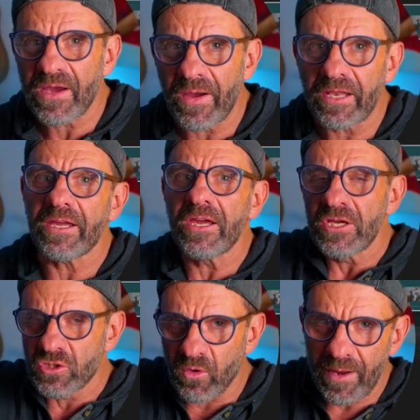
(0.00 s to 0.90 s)
how Ali
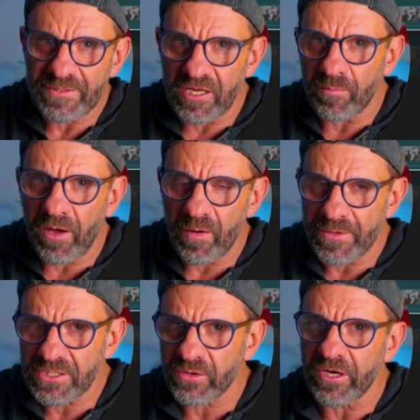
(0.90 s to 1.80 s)
drops to the bottom of
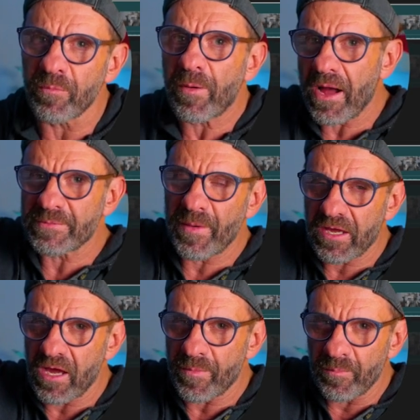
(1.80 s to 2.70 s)
the screen or pops
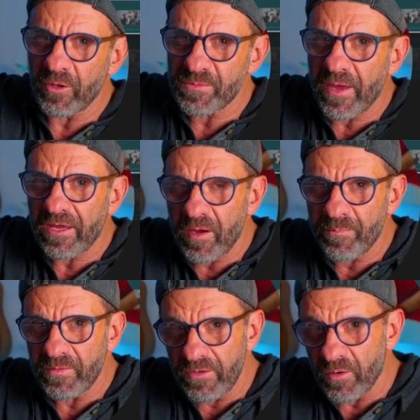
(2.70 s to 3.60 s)
back up and blows back
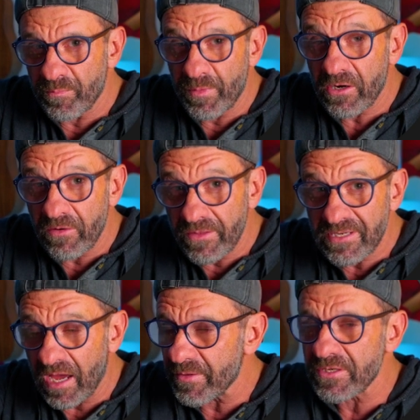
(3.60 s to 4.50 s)
up, you know, bigger in the
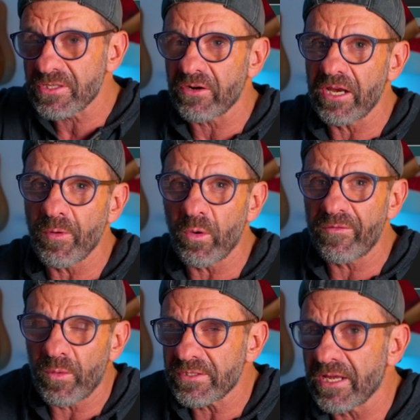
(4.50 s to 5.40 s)
top of the screen. But what
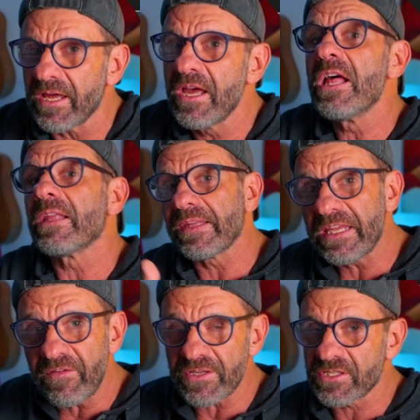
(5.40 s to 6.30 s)
if he wants to
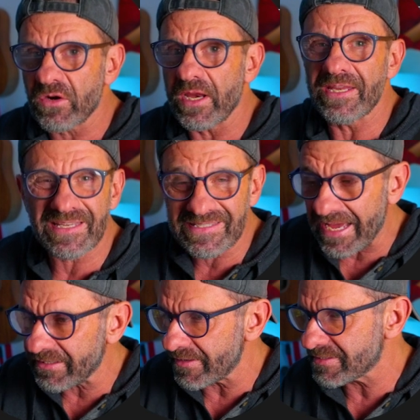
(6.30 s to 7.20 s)
leave the screen? It's
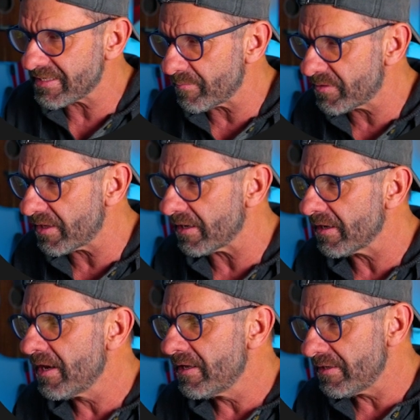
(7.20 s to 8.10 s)
exactly the same thing.
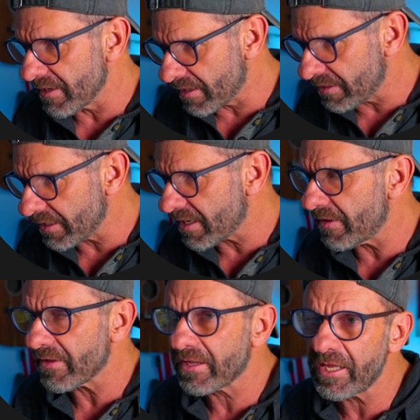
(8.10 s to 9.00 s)
You click
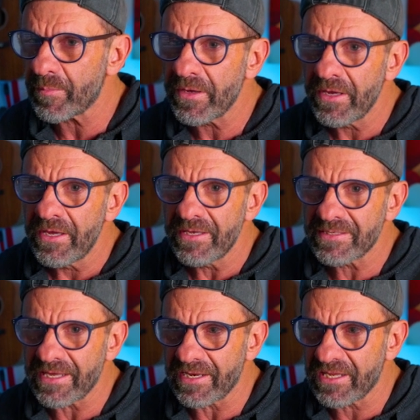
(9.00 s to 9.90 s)
on the clip, you
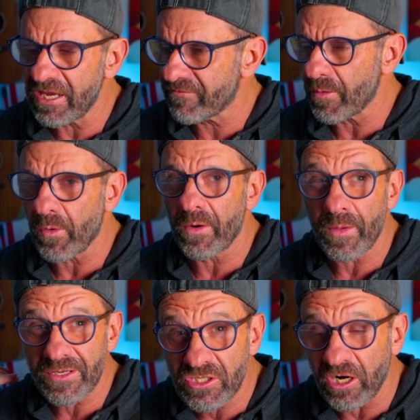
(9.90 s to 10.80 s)
set a keyframe where you're
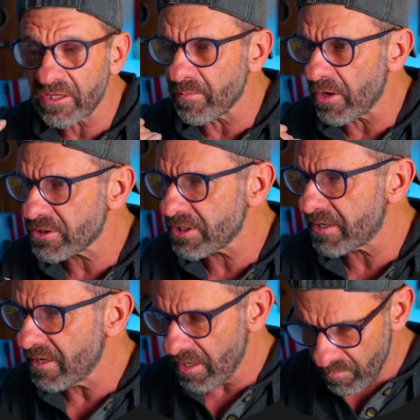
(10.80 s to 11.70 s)
gonna start the
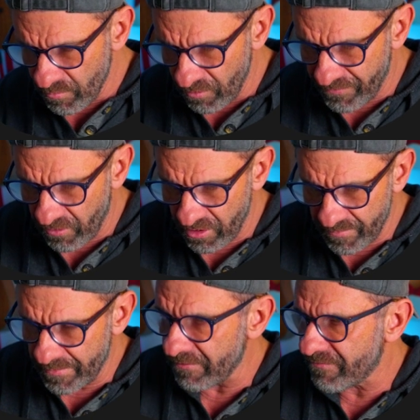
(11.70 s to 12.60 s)
motion, move forward
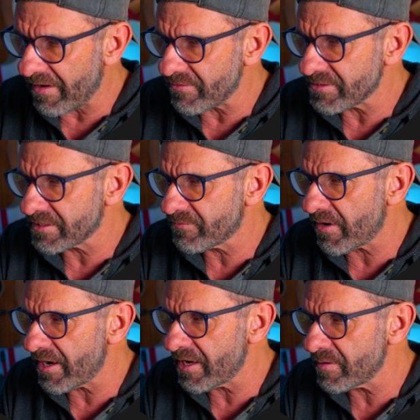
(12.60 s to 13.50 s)
maybe 5 or 6
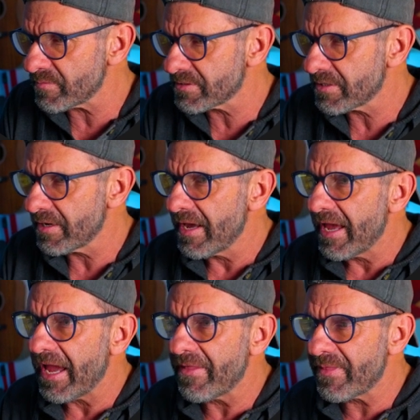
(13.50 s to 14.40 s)
frames,
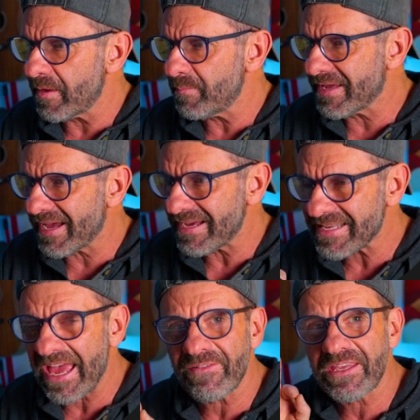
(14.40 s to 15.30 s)
And then because
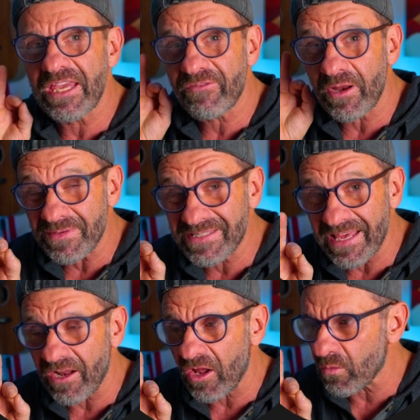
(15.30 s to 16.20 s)
I have a keyframe
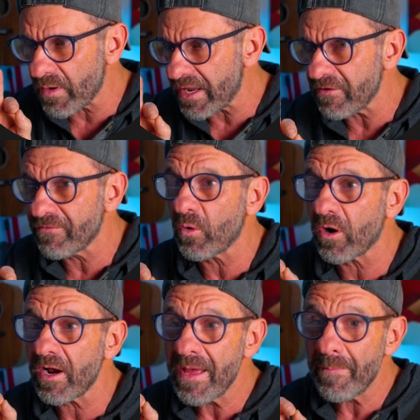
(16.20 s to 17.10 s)
set already
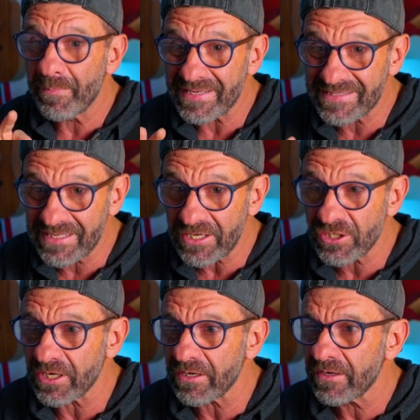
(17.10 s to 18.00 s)
for
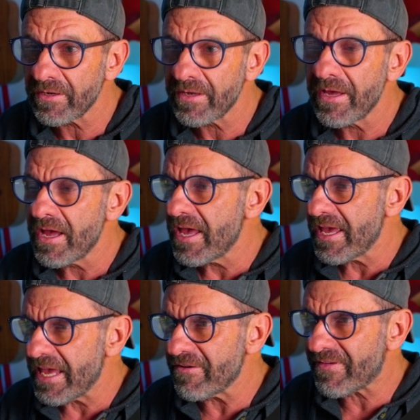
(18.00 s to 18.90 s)
position,
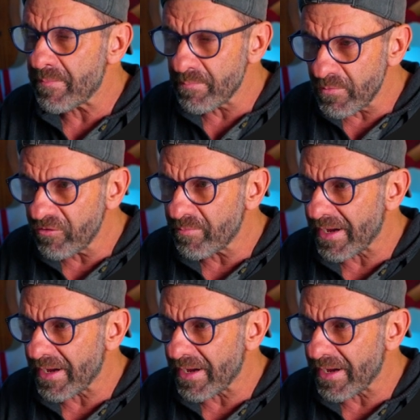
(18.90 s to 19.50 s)
if I move